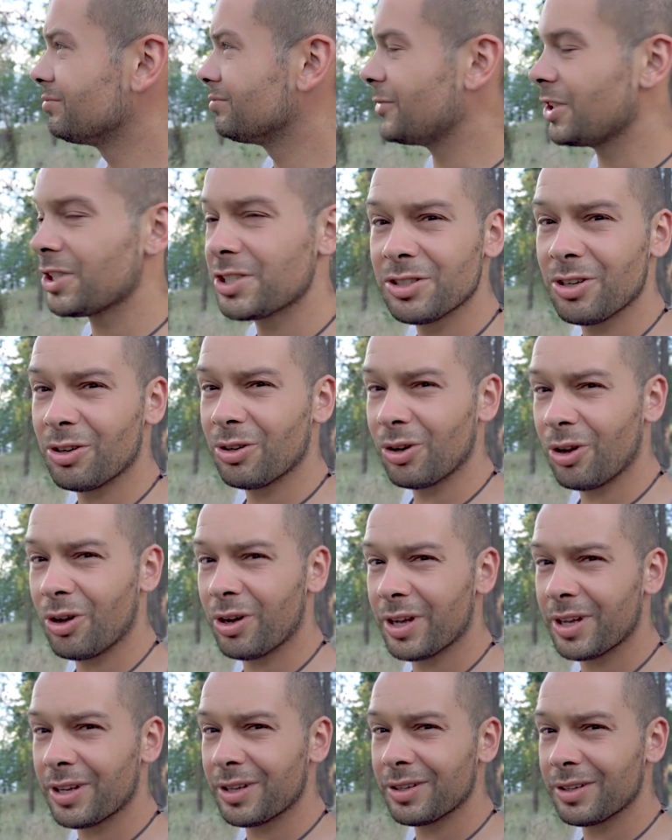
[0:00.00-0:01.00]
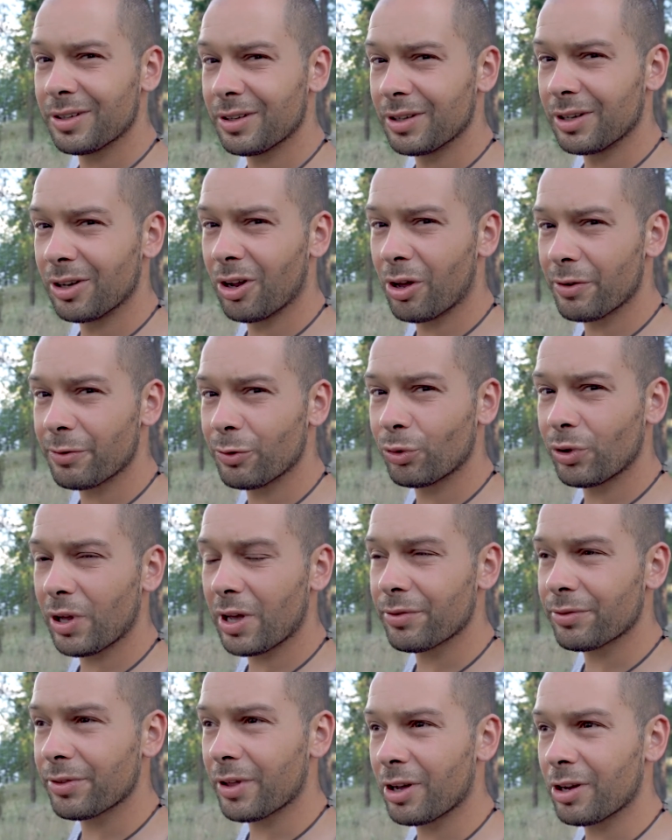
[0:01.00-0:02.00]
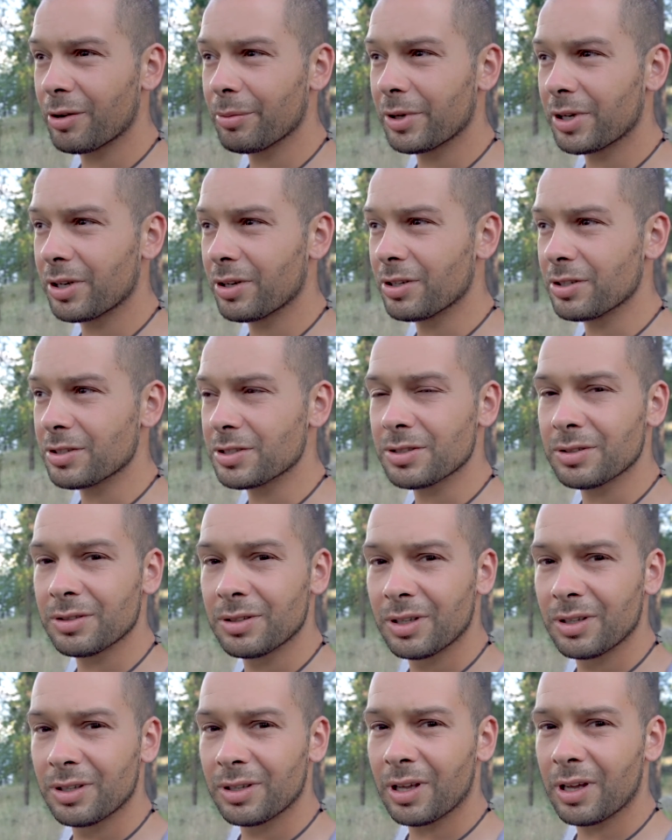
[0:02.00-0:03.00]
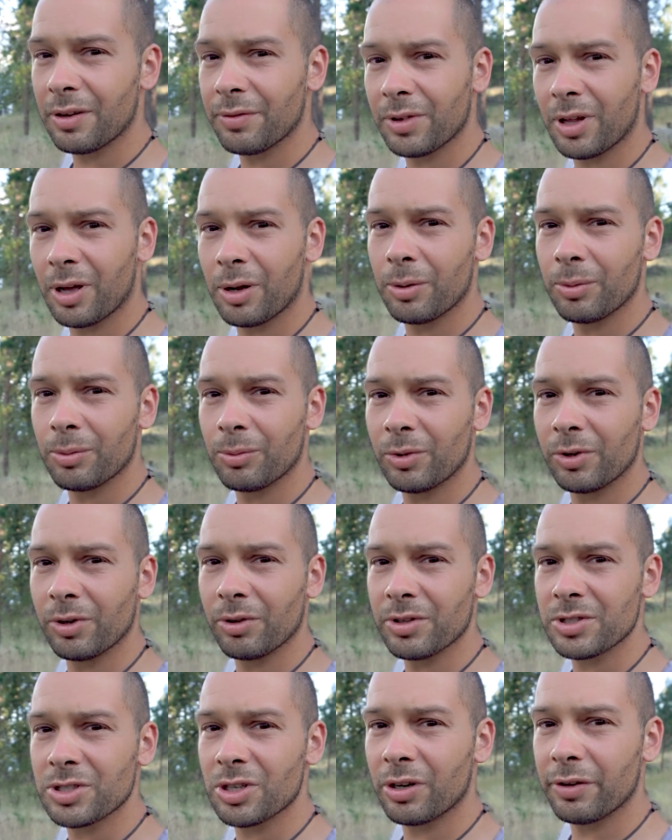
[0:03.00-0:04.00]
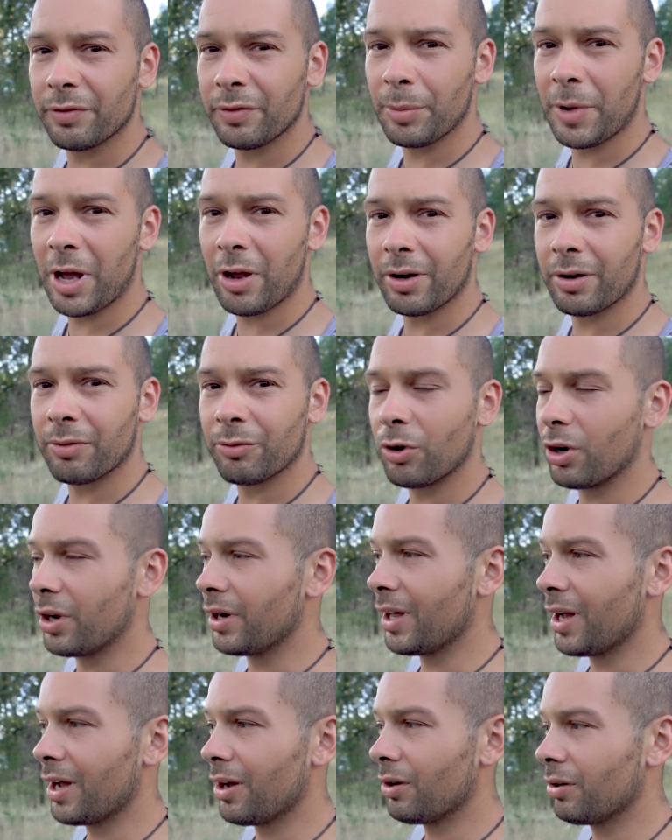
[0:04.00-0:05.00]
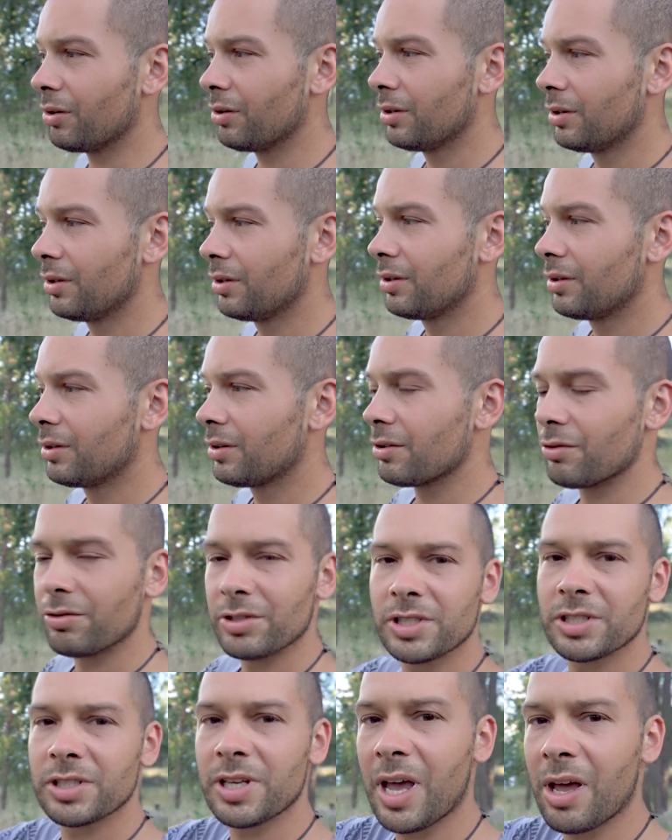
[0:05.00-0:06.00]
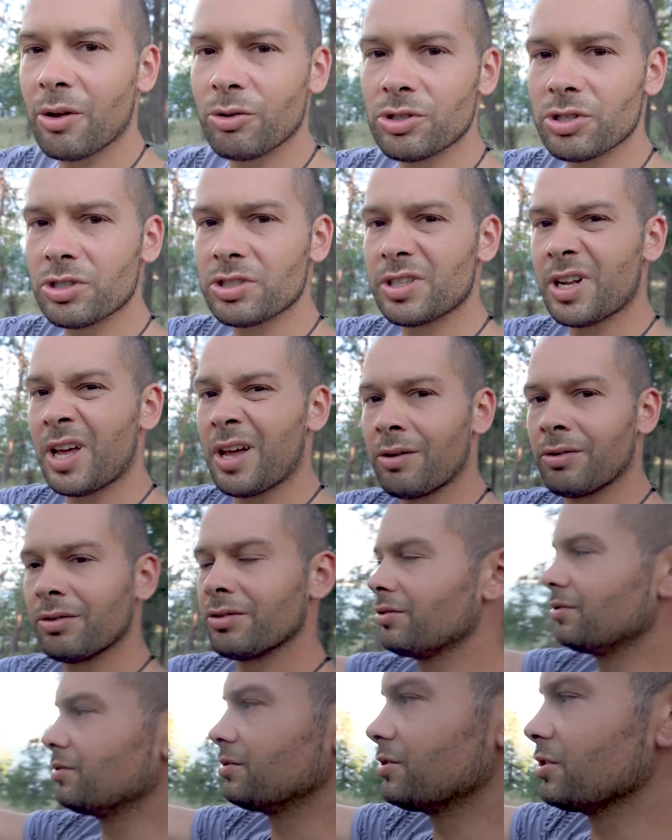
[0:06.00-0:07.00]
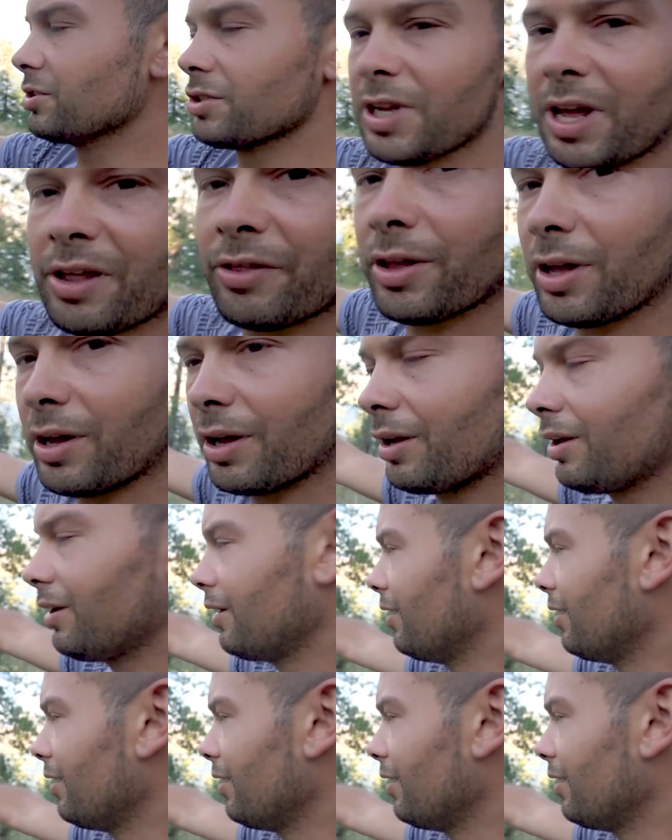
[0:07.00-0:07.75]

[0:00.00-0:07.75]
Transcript: It's not like life or death though, because even though we're on the side of a mountain right now, there is a town just down there.